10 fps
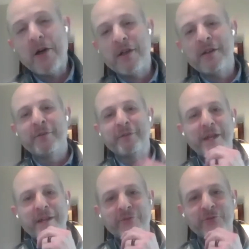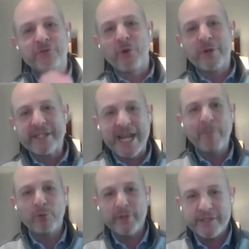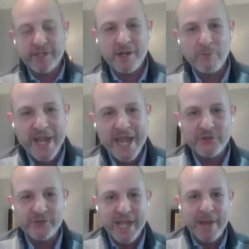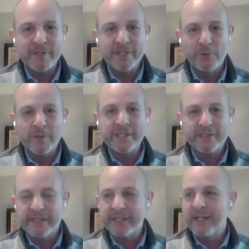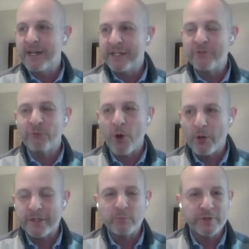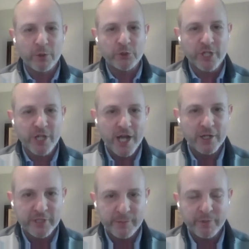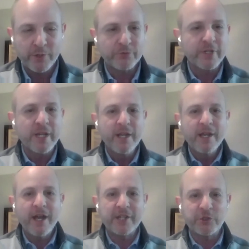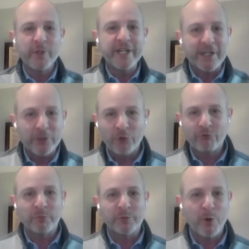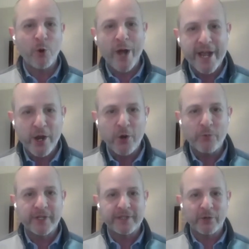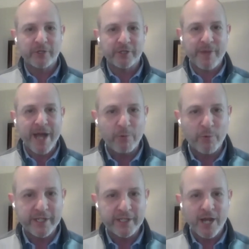I'll throw an example in. We had just happened here recently in the fall in one of our Chicago depots. So we got an alert from Tomorrow I/O that there were some high winds